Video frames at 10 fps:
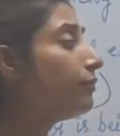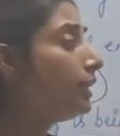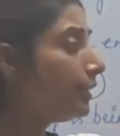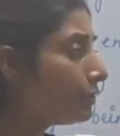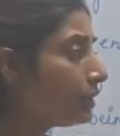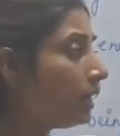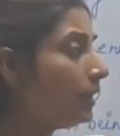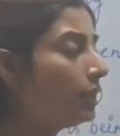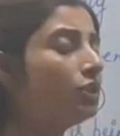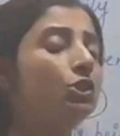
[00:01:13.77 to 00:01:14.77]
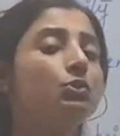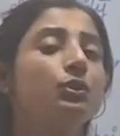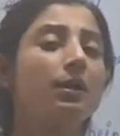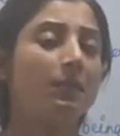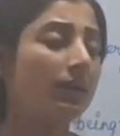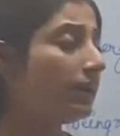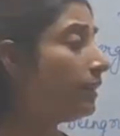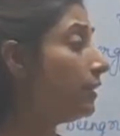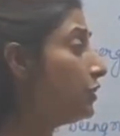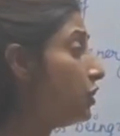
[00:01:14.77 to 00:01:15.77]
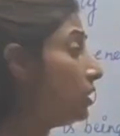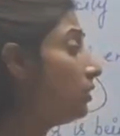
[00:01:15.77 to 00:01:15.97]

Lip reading: electrical energy to chemical energy,